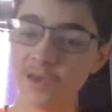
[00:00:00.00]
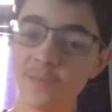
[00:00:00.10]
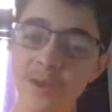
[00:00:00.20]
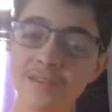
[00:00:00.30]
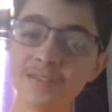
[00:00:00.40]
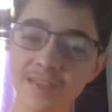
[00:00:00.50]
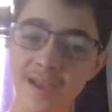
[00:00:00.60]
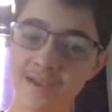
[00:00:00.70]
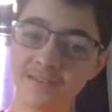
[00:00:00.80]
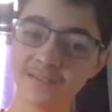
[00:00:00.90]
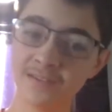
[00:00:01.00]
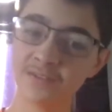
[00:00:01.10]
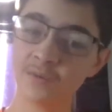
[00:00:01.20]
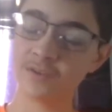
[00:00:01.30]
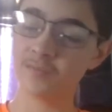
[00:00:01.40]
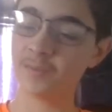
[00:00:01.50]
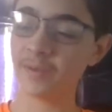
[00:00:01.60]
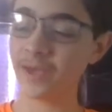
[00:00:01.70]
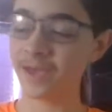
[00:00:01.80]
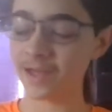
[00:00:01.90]
Penn State is going to be
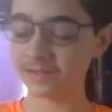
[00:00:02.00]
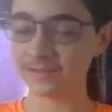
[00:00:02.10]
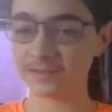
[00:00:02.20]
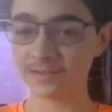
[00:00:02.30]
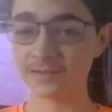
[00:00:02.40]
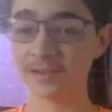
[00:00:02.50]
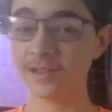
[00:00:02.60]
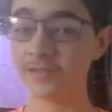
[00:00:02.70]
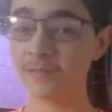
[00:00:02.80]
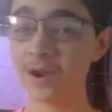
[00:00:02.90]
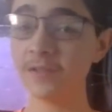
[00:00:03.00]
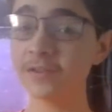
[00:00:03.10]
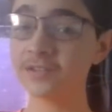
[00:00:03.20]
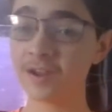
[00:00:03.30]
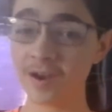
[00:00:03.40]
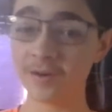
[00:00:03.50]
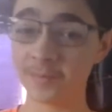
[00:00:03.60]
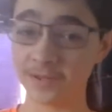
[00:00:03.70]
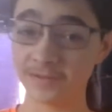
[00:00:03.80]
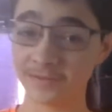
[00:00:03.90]
playing against the Maryland
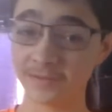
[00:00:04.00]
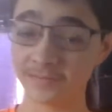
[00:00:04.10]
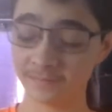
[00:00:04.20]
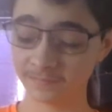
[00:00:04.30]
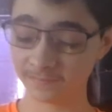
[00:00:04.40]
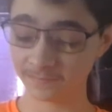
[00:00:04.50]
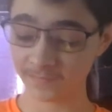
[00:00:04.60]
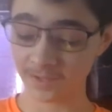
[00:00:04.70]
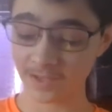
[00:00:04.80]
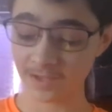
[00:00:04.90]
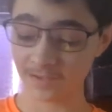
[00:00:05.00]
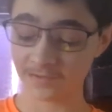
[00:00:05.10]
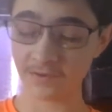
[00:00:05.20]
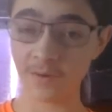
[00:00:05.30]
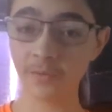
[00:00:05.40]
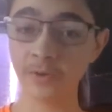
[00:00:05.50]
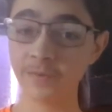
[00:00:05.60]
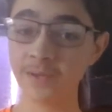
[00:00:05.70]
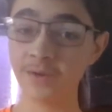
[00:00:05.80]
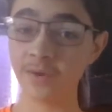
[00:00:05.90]
Terrapins. So I'm going to
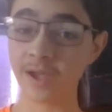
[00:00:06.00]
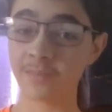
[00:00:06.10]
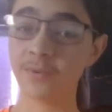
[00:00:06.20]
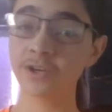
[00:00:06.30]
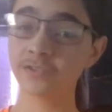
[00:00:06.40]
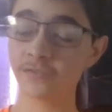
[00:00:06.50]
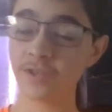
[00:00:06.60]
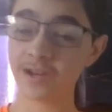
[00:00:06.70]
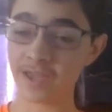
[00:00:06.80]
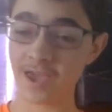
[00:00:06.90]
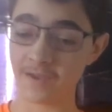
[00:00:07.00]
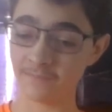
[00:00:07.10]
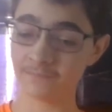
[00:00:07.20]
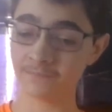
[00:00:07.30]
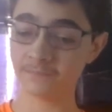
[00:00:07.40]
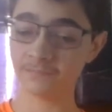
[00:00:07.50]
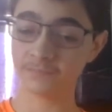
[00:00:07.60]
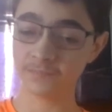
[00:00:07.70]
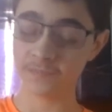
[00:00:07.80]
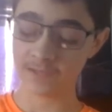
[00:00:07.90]
be doing a prediction for that game.
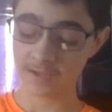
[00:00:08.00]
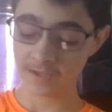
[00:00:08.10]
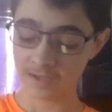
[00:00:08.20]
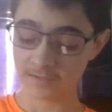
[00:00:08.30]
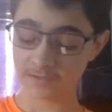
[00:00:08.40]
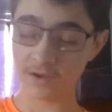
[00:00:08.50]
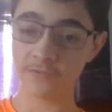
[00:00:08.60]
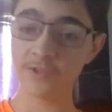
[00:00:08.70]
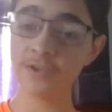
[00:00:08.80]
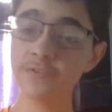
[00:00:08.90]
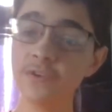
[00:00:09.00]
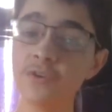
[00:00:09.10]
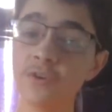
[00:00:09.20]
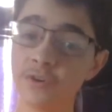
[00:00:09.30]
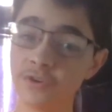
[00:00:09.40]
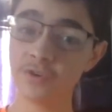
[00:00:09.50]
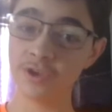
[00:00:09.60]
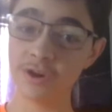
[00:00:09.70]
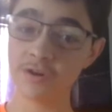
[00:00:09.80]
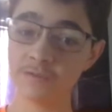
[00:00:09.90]
So for those of you who are new
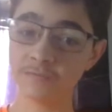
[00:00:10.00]
here,